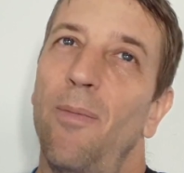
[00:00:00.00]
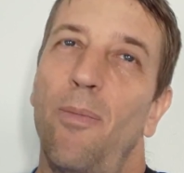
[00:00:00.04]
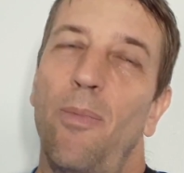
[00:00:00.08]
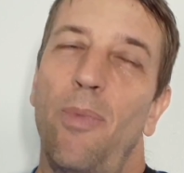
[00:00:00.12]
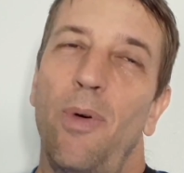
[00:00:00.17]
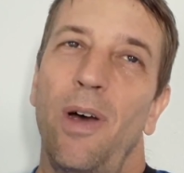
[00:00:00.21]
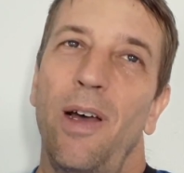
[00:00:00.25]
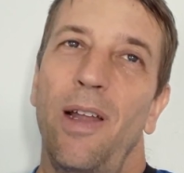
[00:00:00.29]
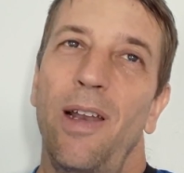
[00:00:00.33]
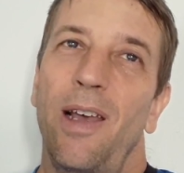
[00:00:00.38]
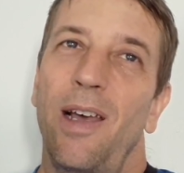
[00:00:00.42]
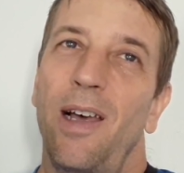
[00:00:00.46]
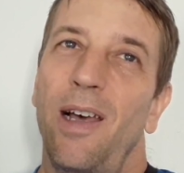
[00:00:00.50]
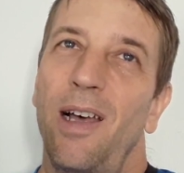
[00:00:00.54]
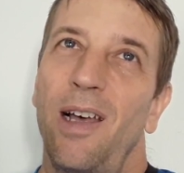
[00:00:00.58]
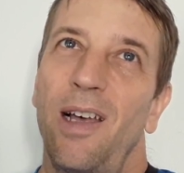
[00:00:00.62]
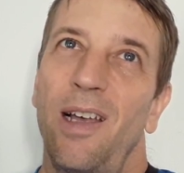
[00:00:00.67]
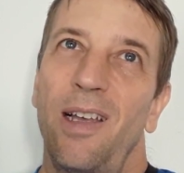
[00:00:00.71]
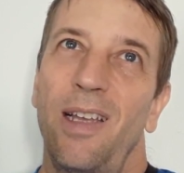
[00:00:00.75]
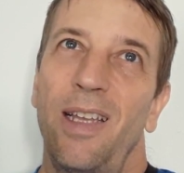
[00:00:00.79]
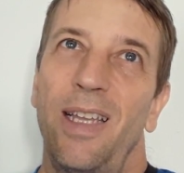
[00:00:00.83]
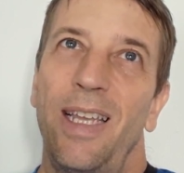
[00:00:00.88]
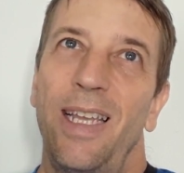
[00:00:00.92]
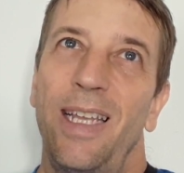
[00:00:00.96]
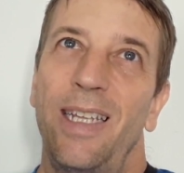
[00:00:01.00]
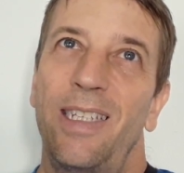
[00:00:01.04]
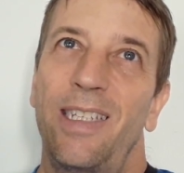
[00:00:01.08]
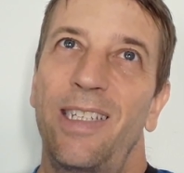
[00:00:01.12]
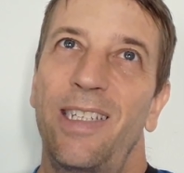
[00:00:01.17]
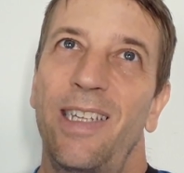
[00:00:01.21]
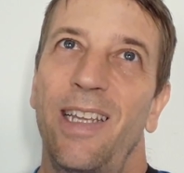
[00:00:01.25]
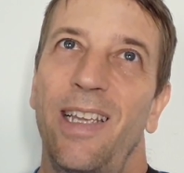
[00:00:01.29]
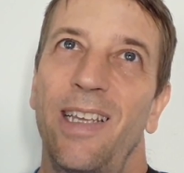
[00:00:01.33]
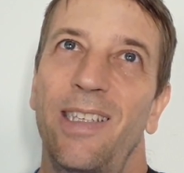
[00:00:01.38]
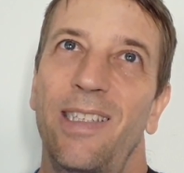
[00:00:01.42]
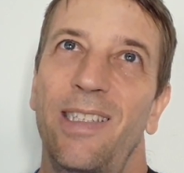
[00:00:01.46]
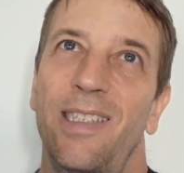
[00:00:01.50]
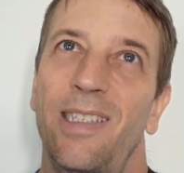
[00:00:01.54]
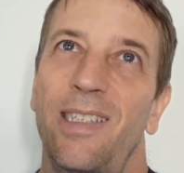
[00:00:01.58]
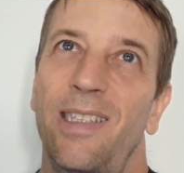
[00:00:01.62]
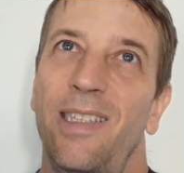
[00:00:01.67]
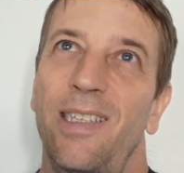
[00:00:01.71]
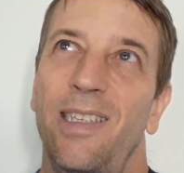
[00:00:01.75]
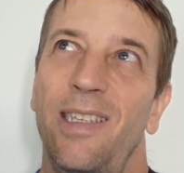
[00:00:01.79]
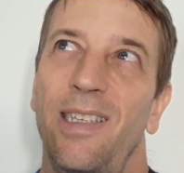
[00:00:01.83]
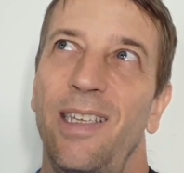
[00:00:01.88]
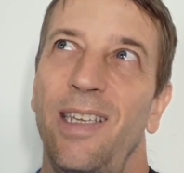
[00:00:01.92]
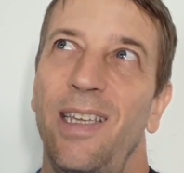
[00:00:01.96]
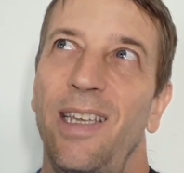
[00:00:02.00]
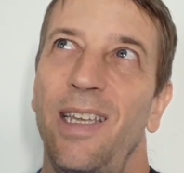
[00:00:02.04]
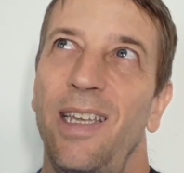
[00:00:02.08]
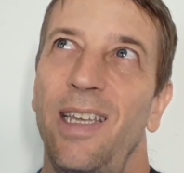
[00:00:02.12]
But it's just,